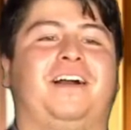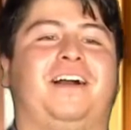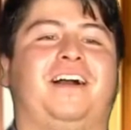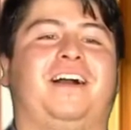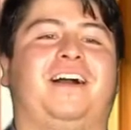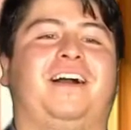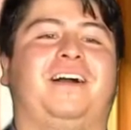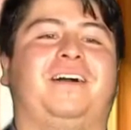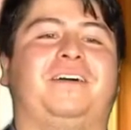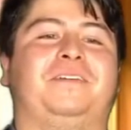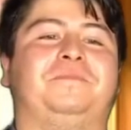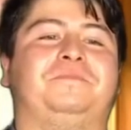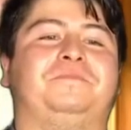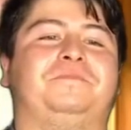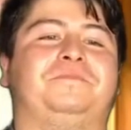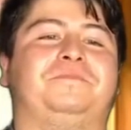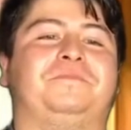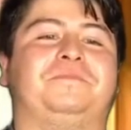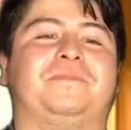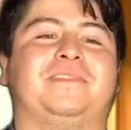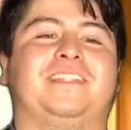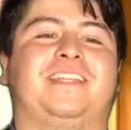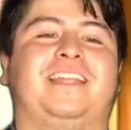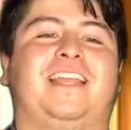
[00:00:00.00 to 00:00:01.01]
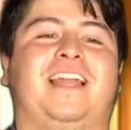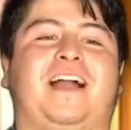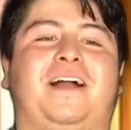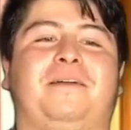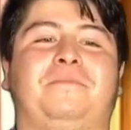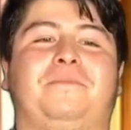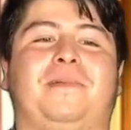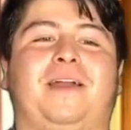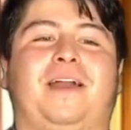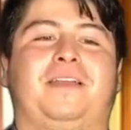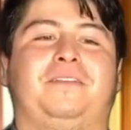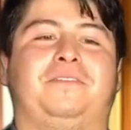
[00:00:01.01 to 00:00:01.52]

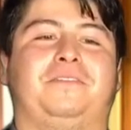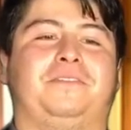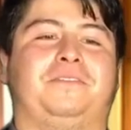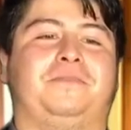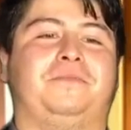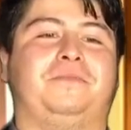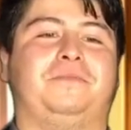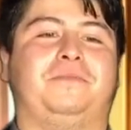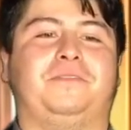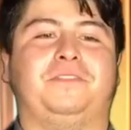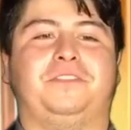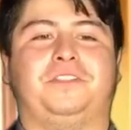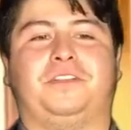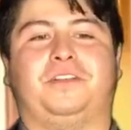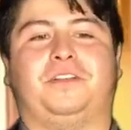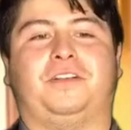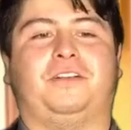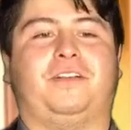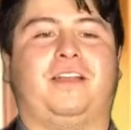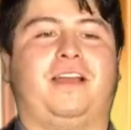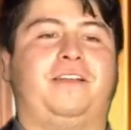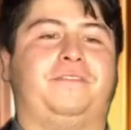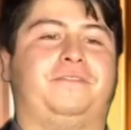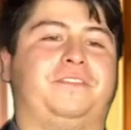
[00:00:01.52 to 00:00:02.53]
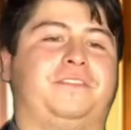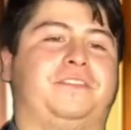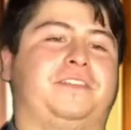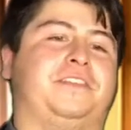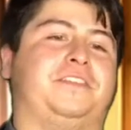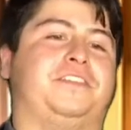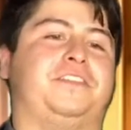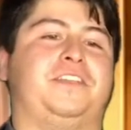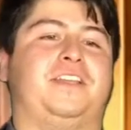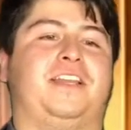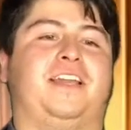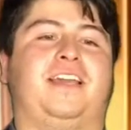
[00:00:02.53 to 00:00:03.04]
I'm bad with geographics
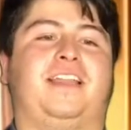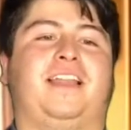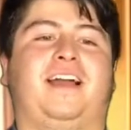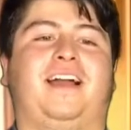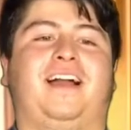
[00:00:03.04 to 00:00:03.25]
and shit.